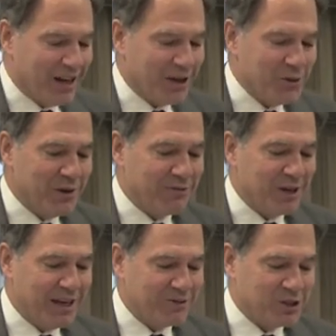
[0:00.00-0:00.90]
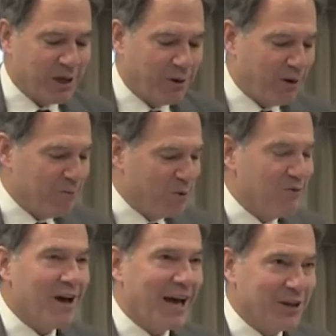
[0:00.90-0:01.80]
Uh, you have gifts that are of
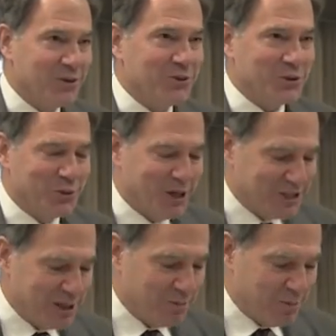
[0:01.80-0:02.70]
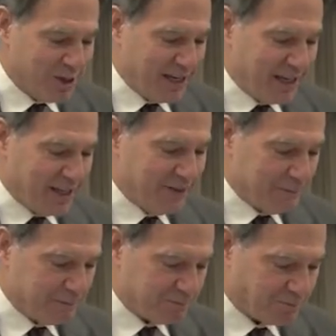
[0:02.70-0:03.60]
more value to us than money.
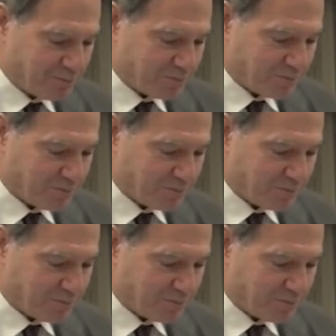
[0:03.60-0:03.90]
Amen.